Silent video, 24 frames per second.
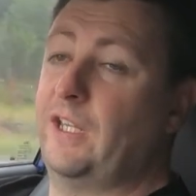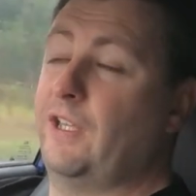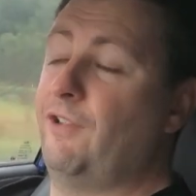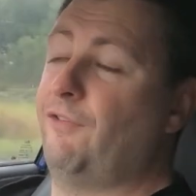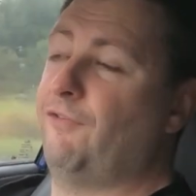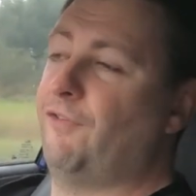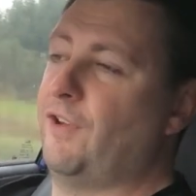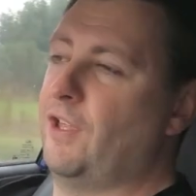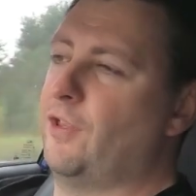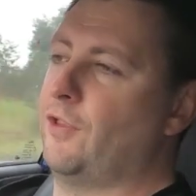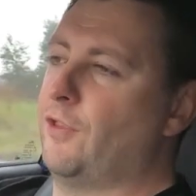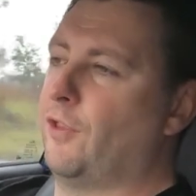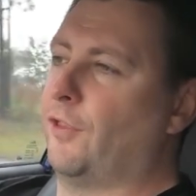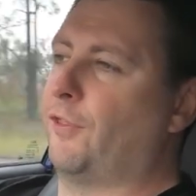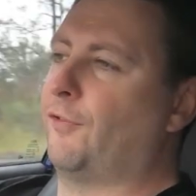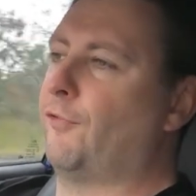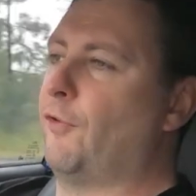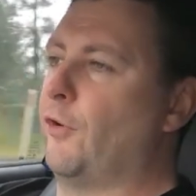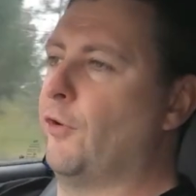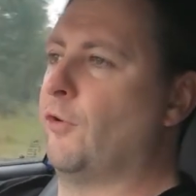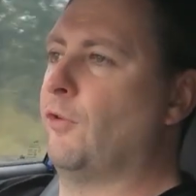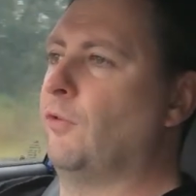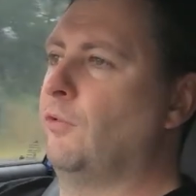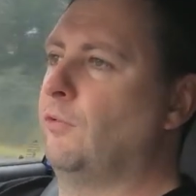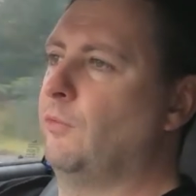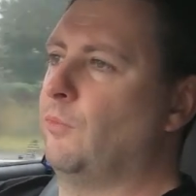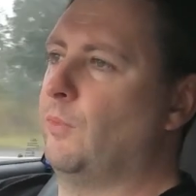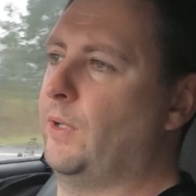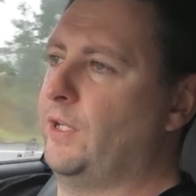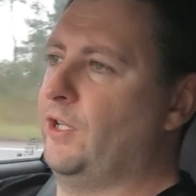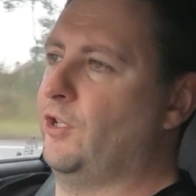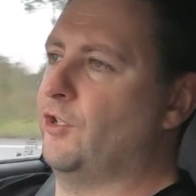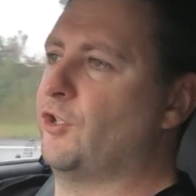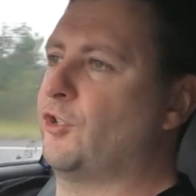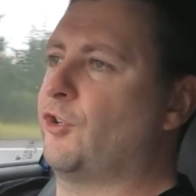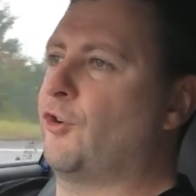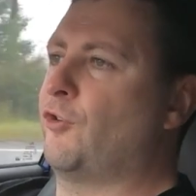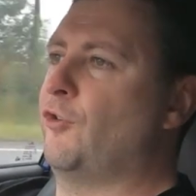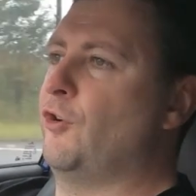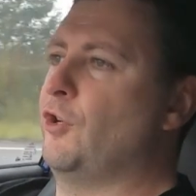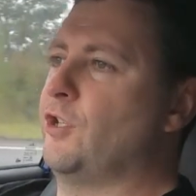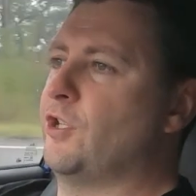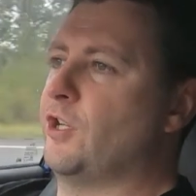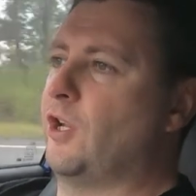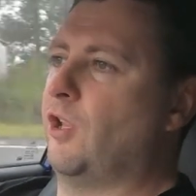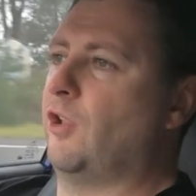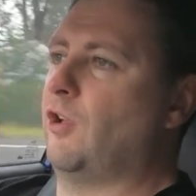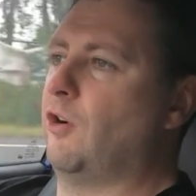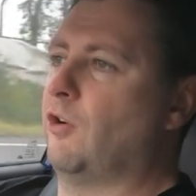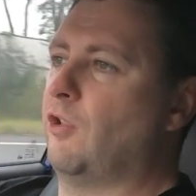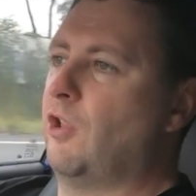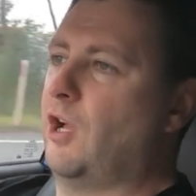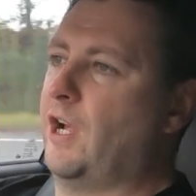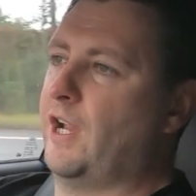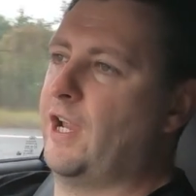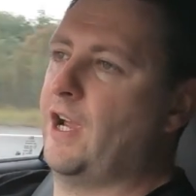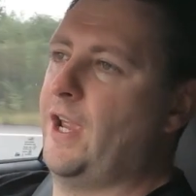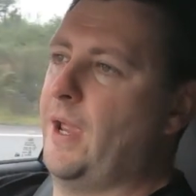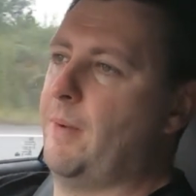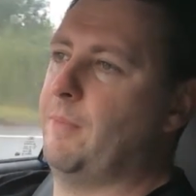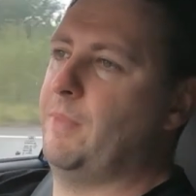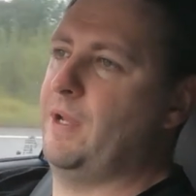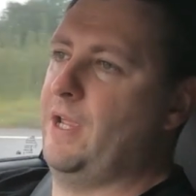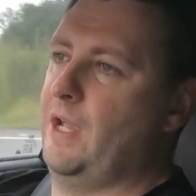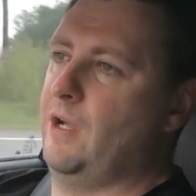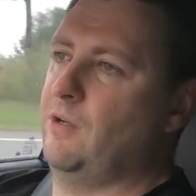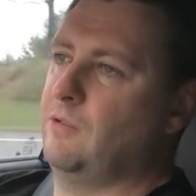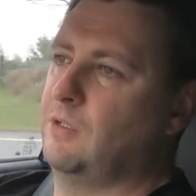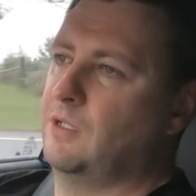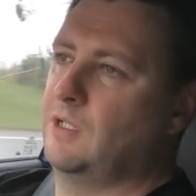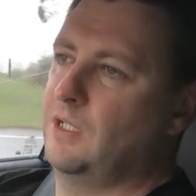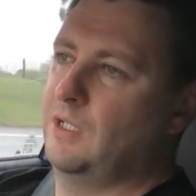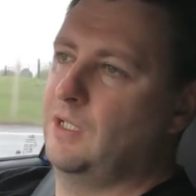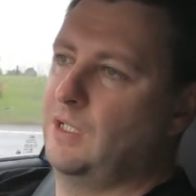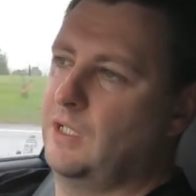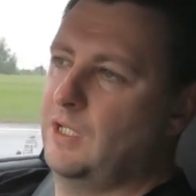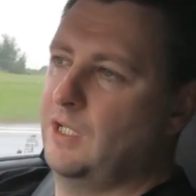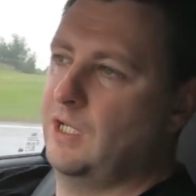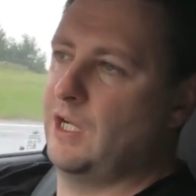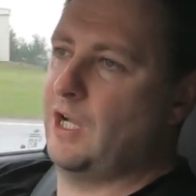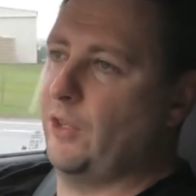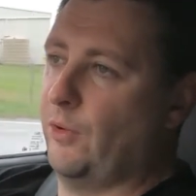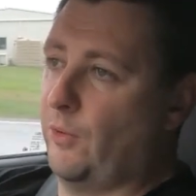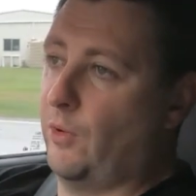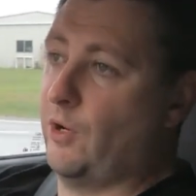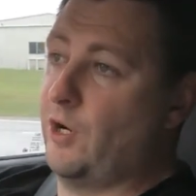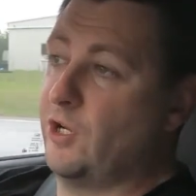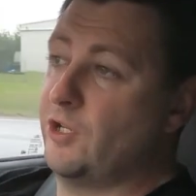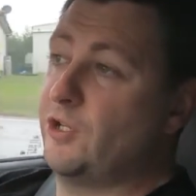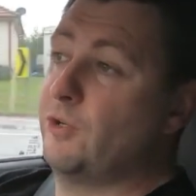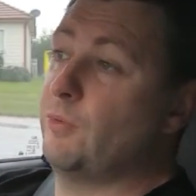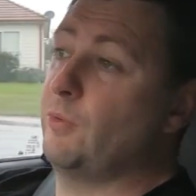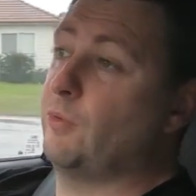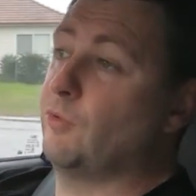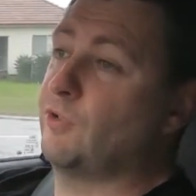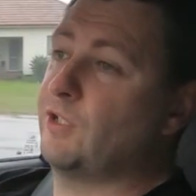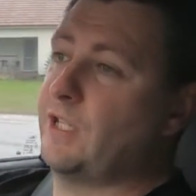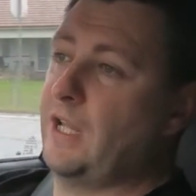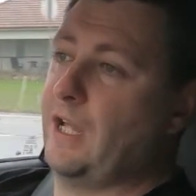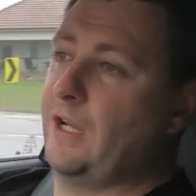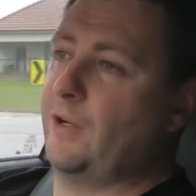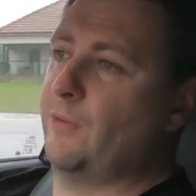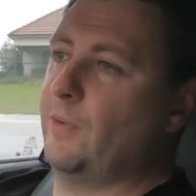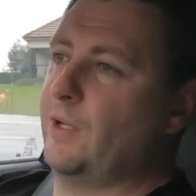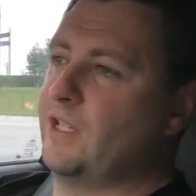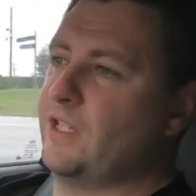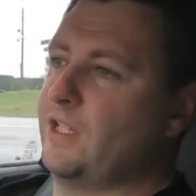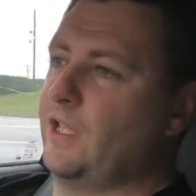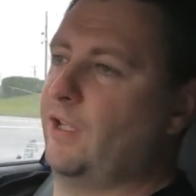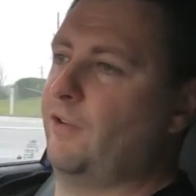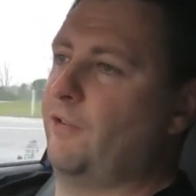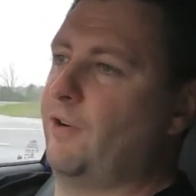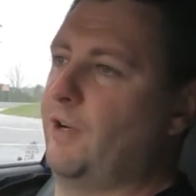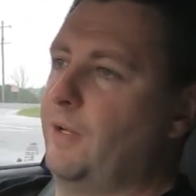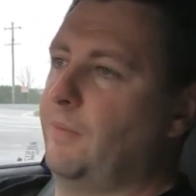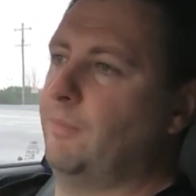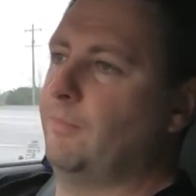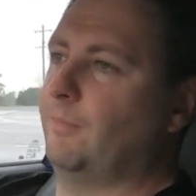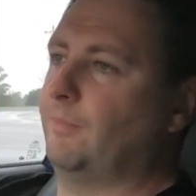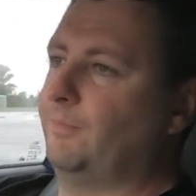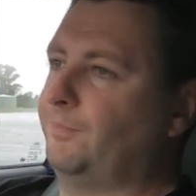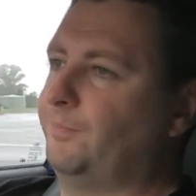feather the throttle when you're just cruising along like I am now. Otherwise you will start to accelerate.